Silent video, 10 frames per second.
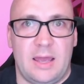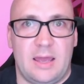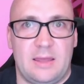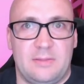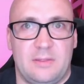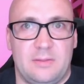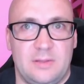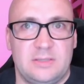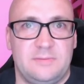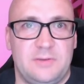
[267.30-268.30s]
and
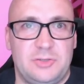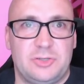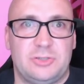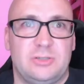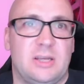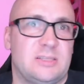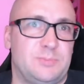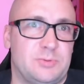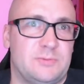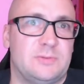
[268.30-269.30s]
this feature has
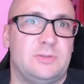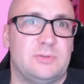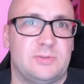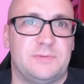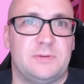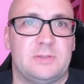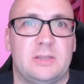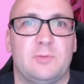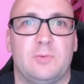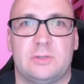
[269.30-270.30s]
proven useful
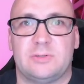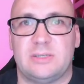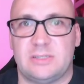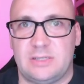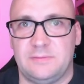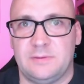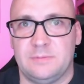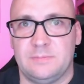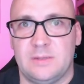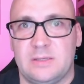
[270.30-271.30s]
and well received,
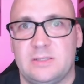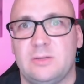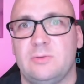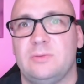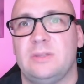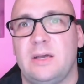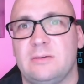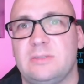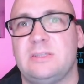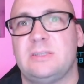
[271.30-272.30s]
so now
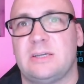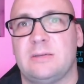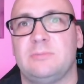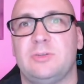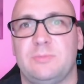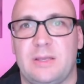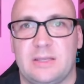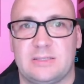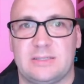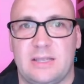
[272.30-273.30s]
it's time to
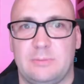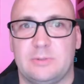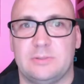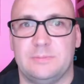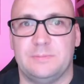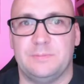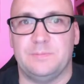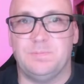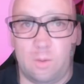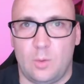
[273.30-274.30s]
make it stable.
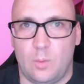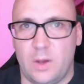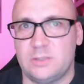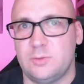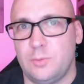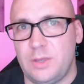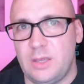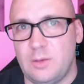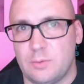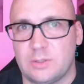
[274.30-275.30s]
While
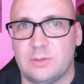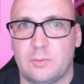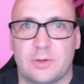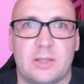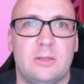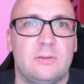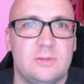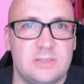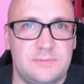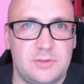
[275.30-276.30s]
we were working on
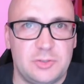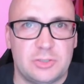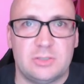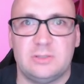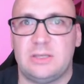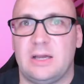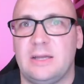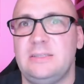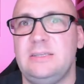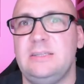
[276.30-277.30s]
this feature, the
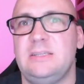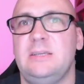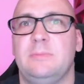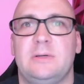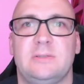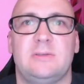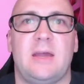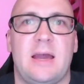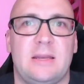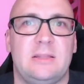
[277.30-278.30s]
IDE team also
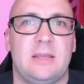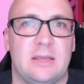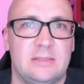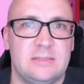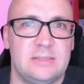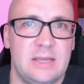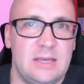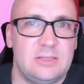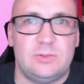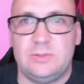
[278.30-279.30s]
added hints
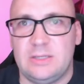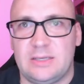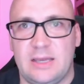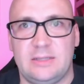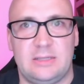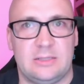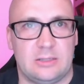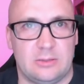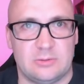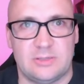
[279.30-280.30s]
to indicate the
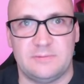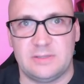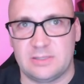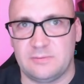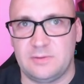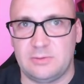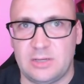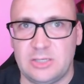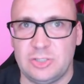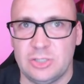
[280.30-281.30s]
inclusiveness of the
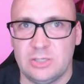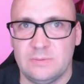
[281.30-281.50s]
range.